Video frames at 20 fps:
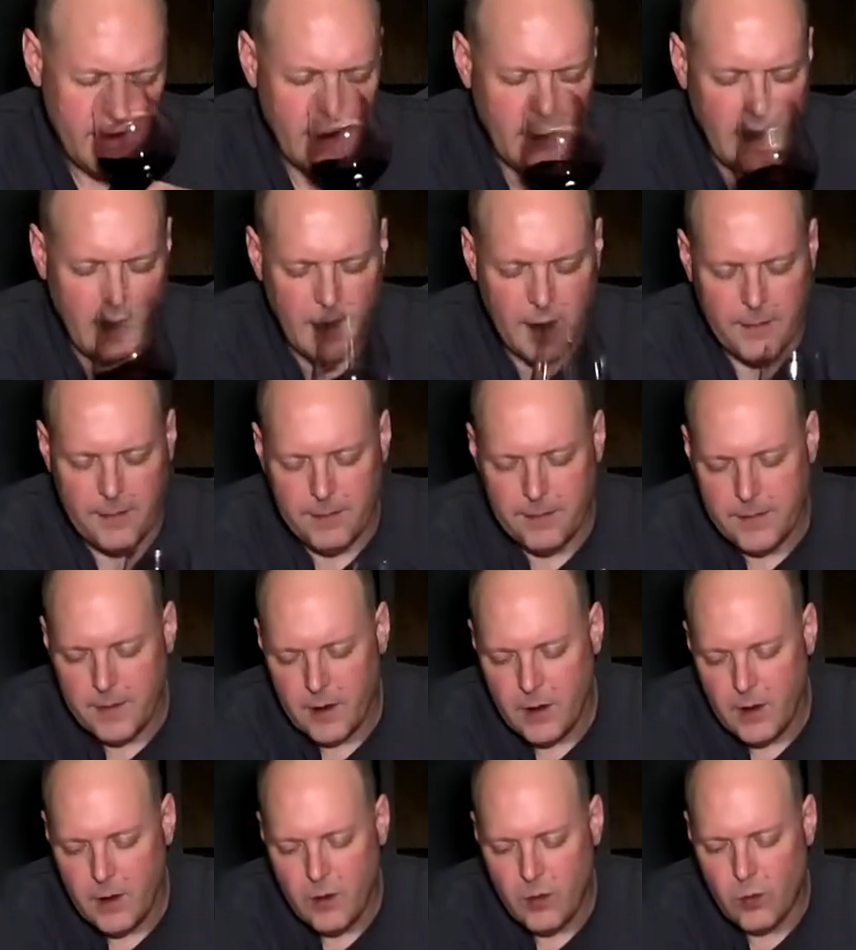um,
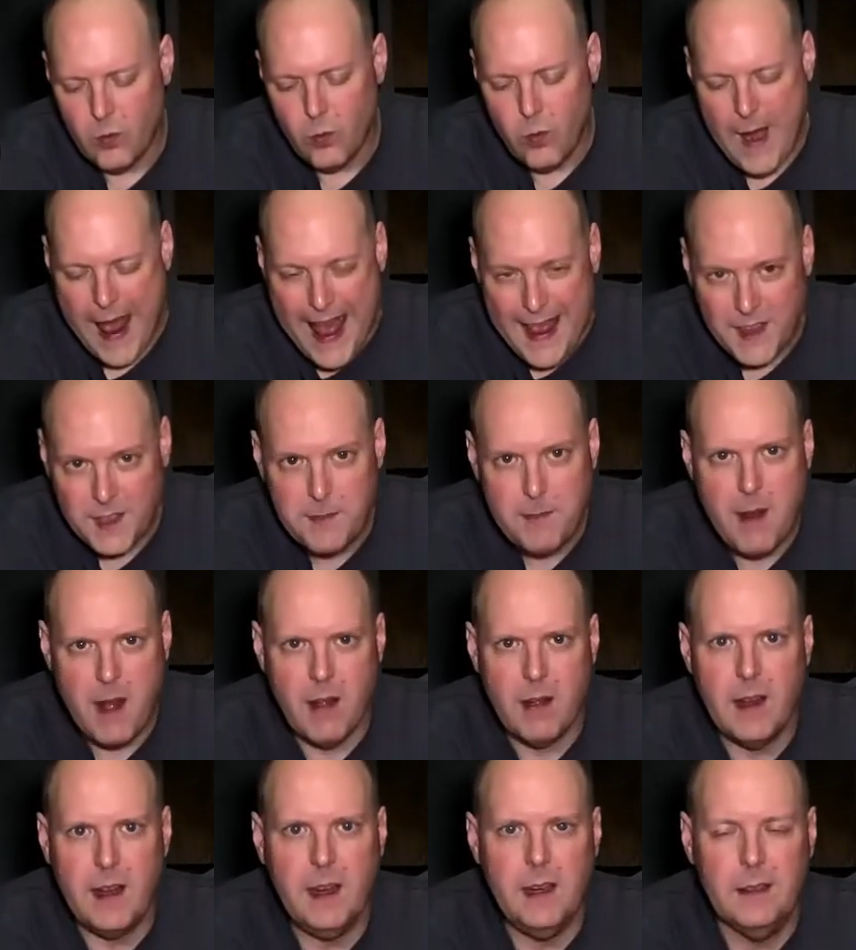
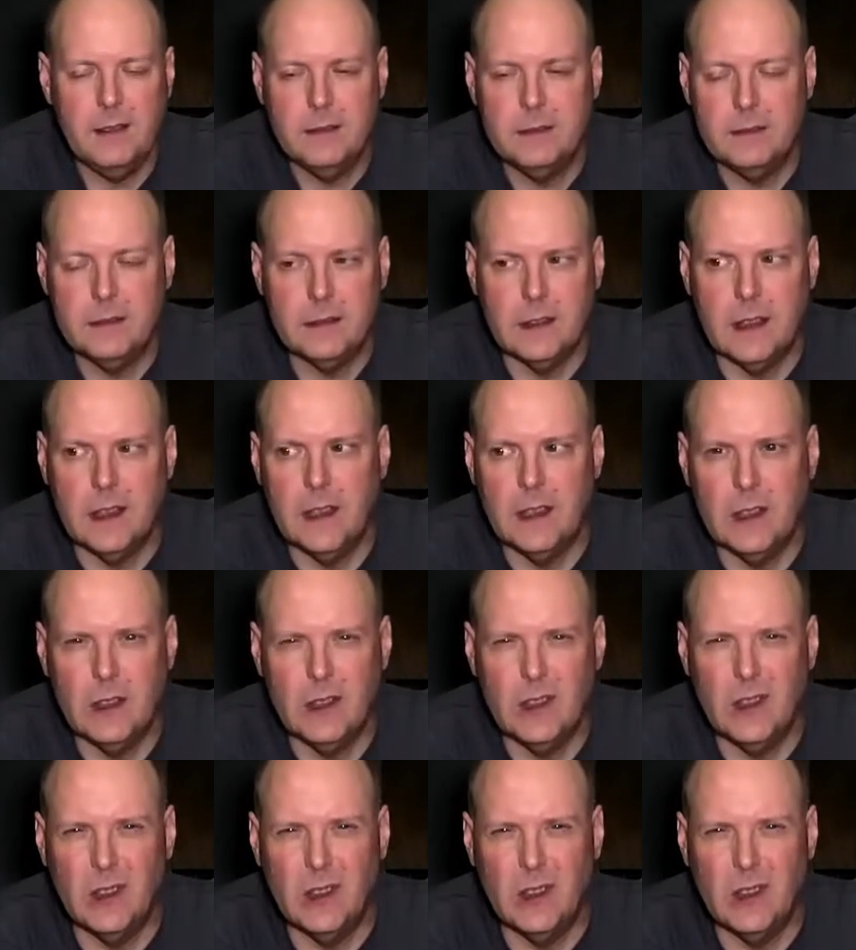raspberry, uh,